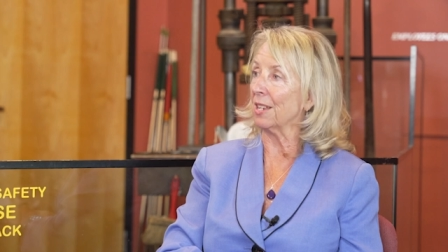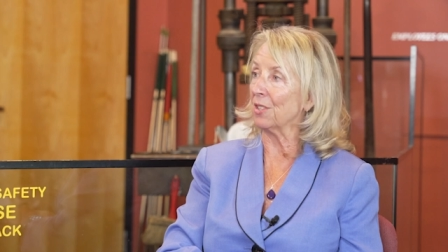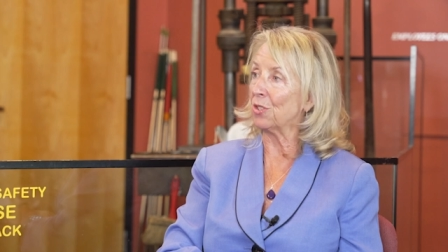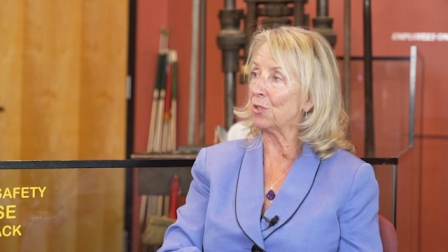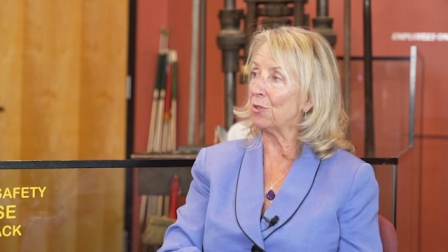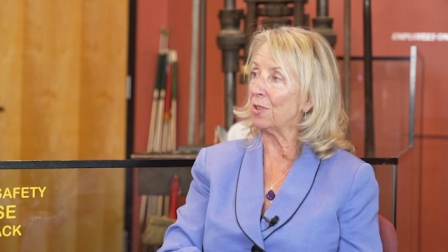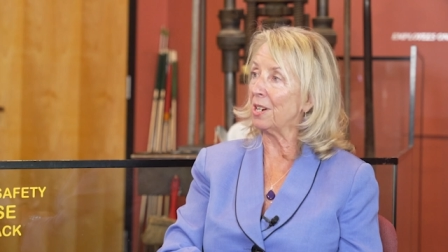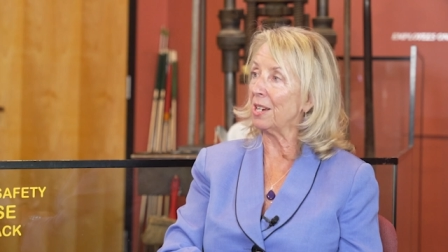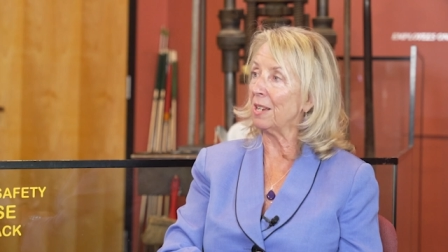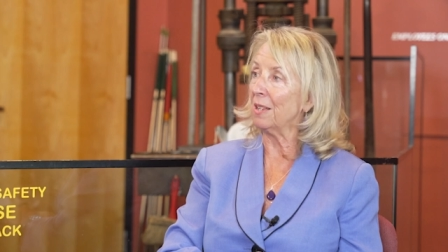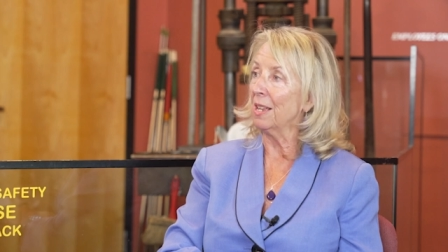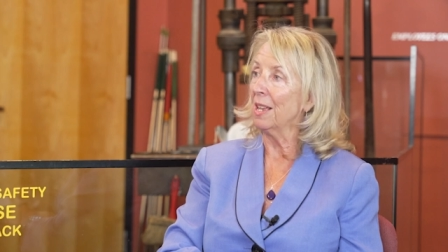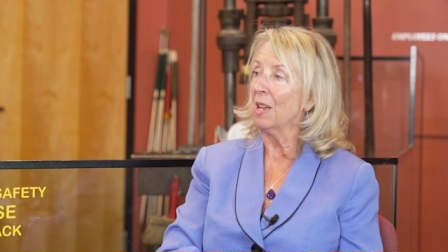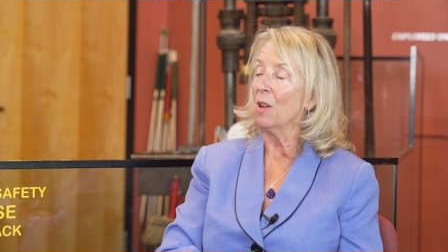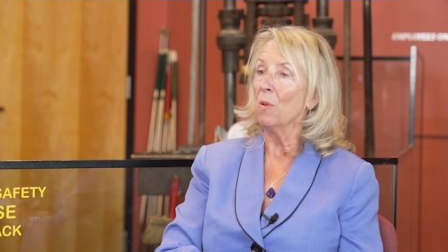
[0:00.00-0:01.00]
history.
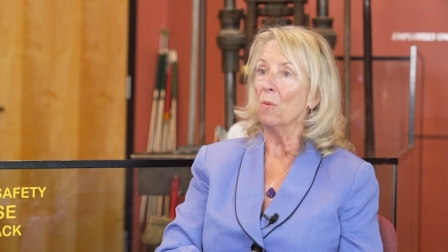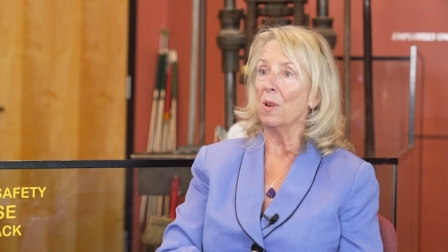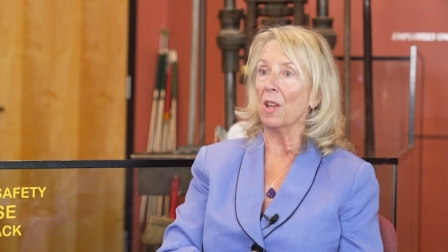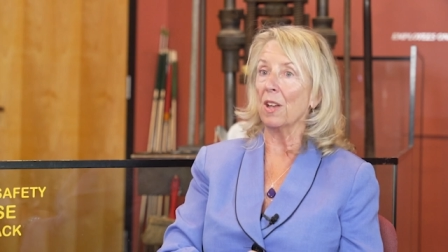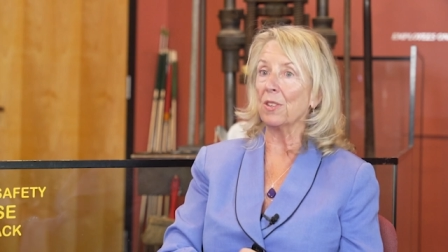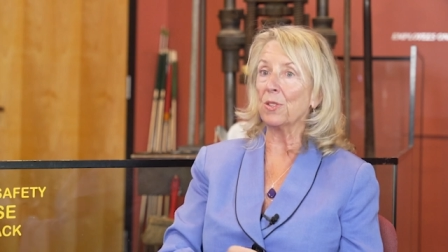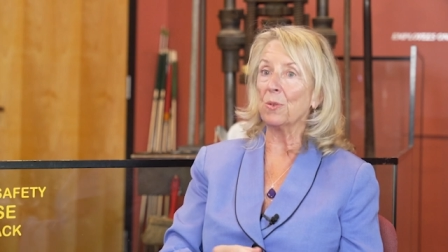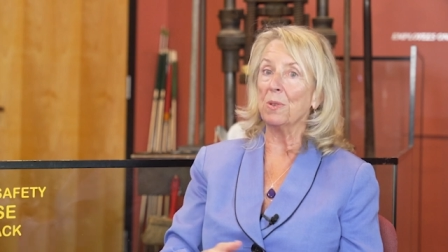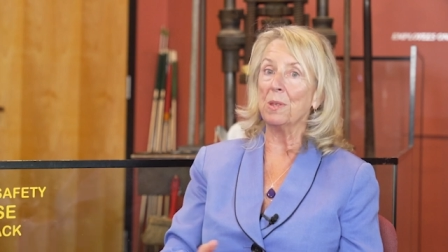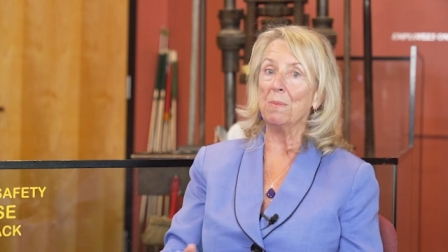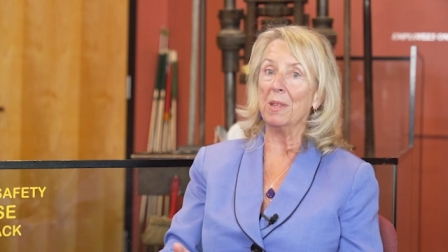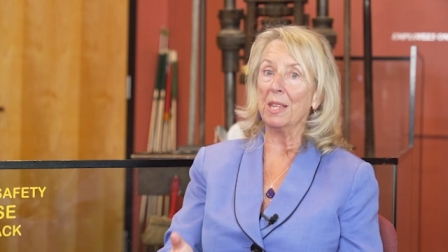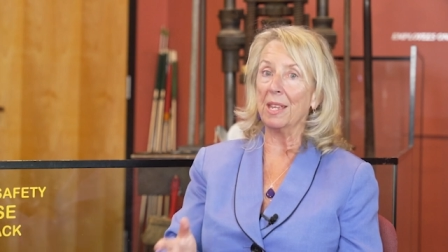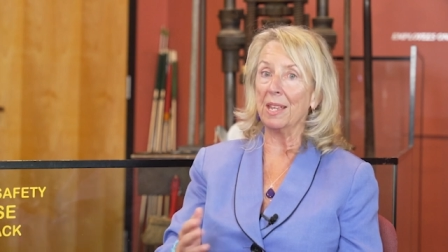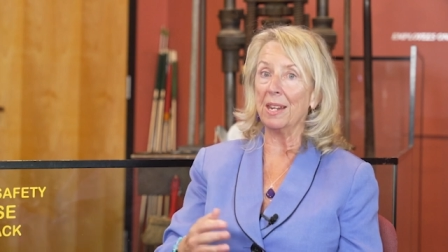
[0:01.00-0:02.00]
We also, in the
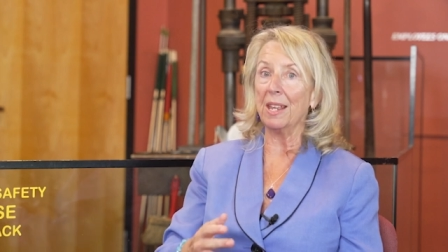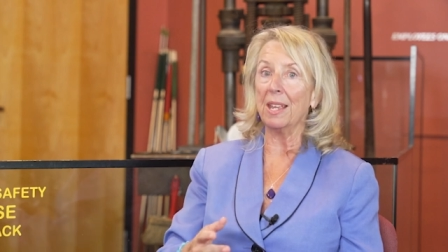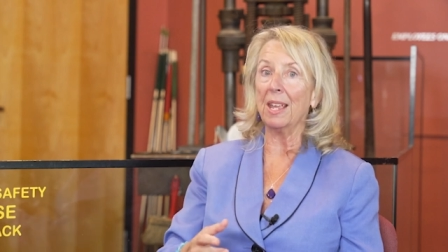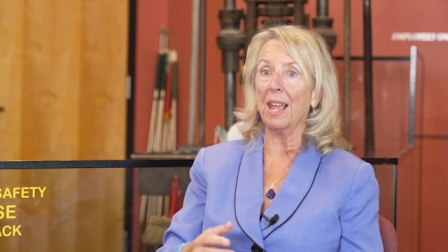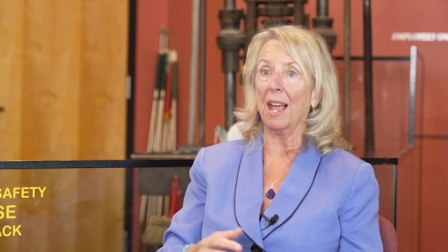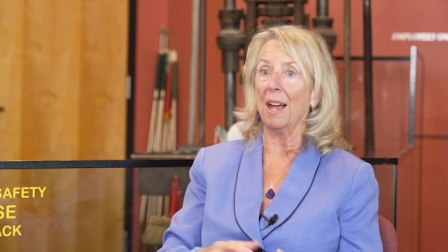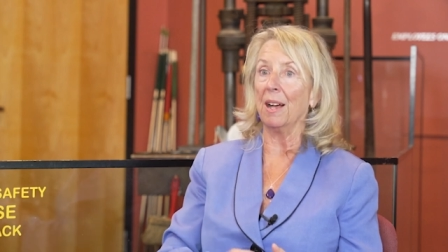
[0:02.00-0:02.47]
beginning,